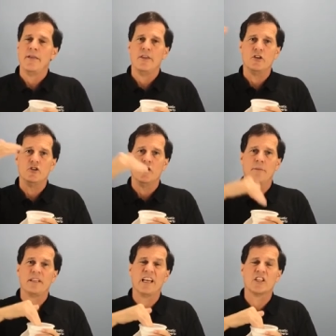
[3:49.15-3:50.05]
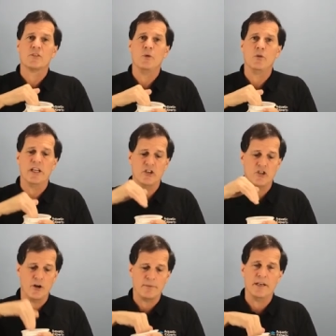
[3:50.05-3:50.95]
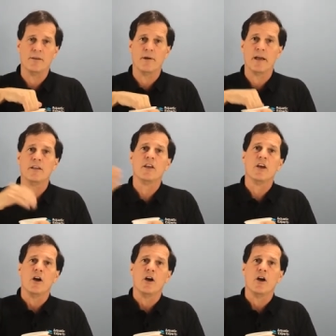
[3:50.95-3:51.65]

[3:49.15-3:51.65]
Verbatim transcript: that jumped, that got spooked and jumped into my